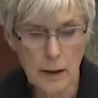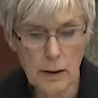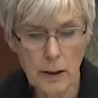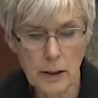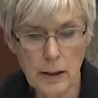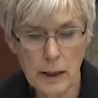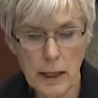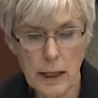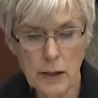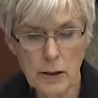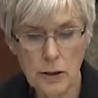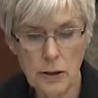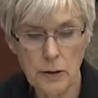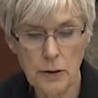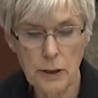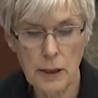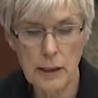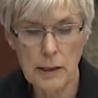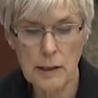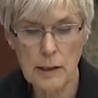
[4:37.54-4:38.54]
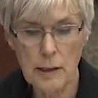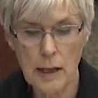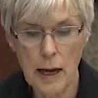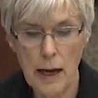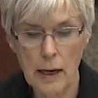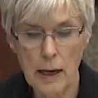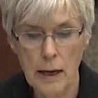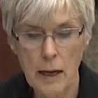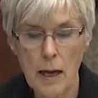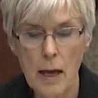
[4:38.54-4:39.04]
The danger is
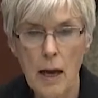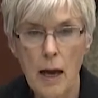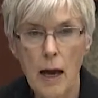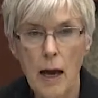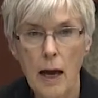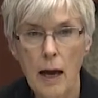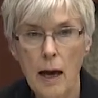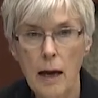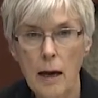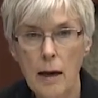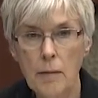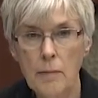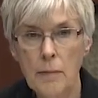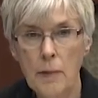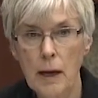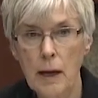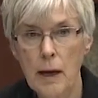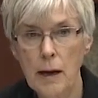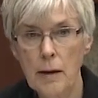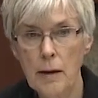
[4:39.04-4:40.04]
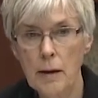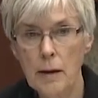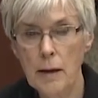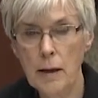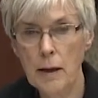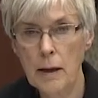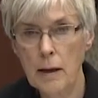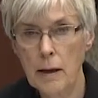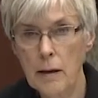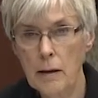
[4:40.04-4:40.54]
that an
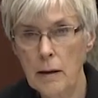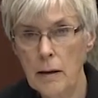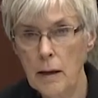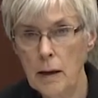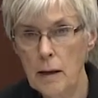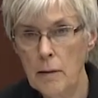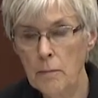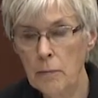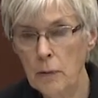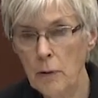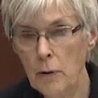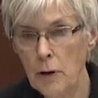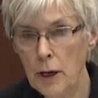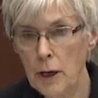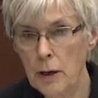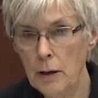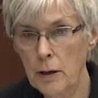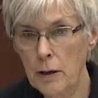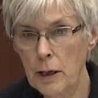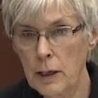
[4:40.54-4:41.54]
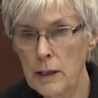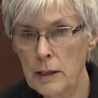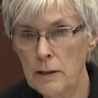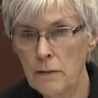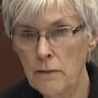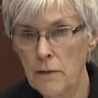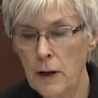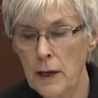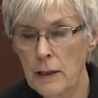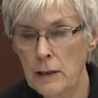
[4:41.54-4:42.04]
employer
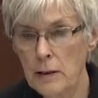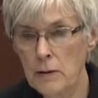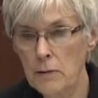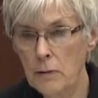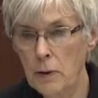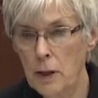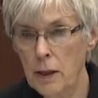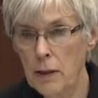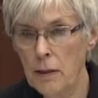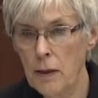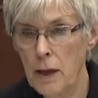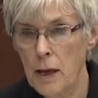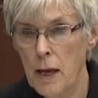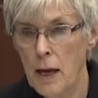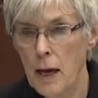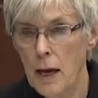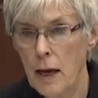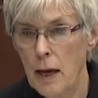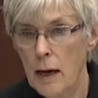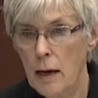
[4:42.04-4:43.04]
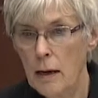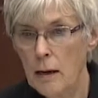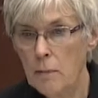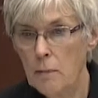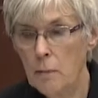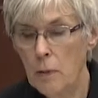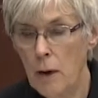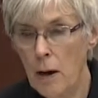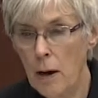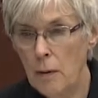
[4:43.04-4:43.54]
is faced with
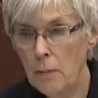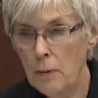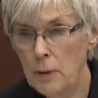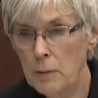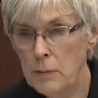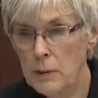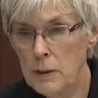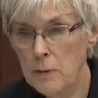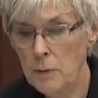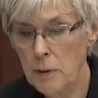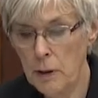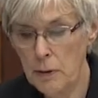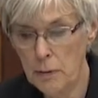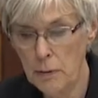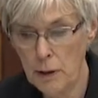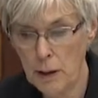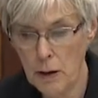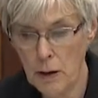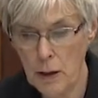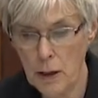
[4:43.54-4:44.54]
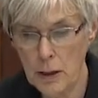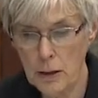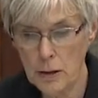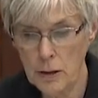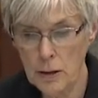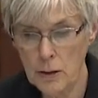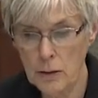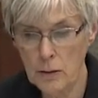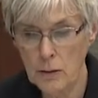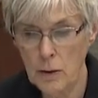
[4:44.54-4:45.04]
problems with regard
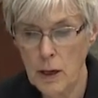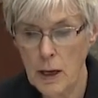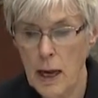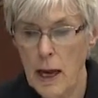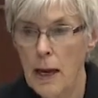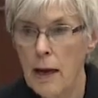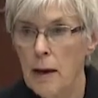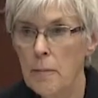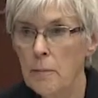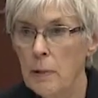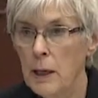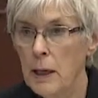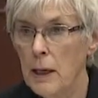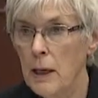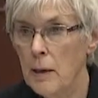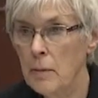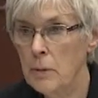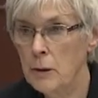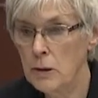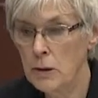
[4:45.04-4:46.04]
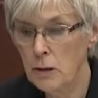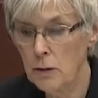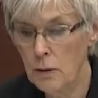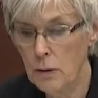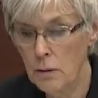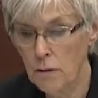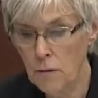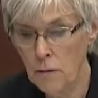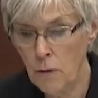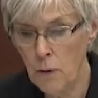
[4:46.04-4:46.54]
to being able to
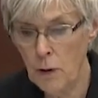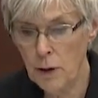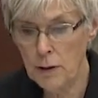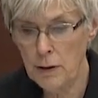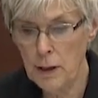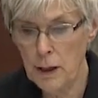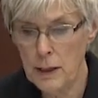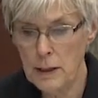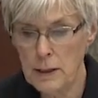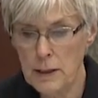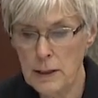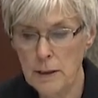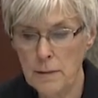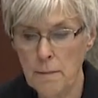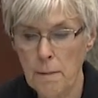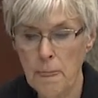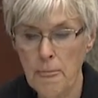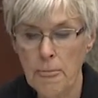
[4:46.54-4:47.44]
afford this.